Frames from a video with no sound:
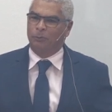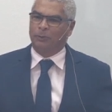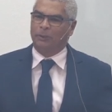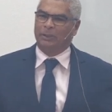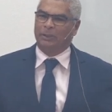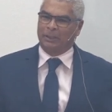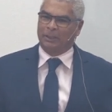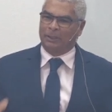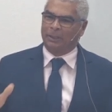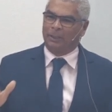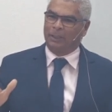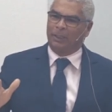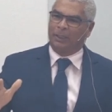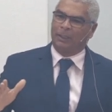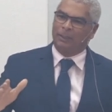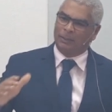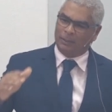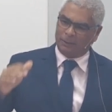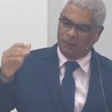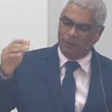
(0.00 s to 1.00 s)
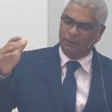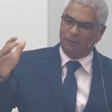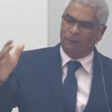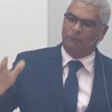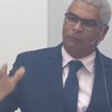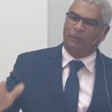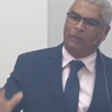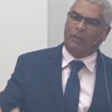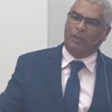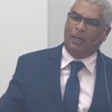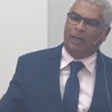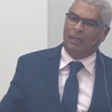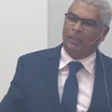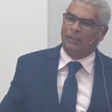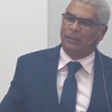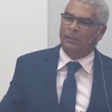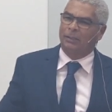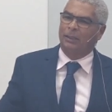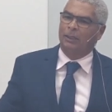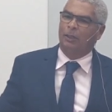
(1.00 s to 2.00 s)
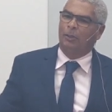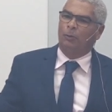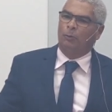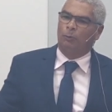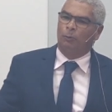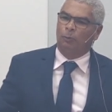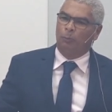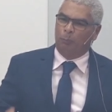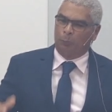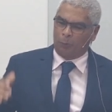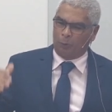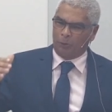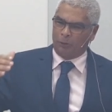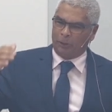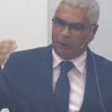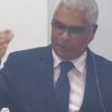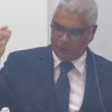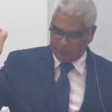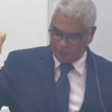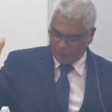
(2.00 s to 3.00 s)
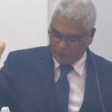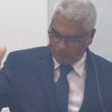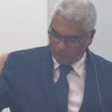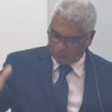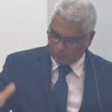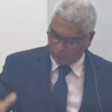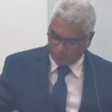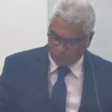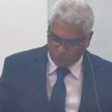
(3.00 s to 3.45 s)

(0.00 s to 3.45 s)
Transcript: to take his church, his faithful church. If you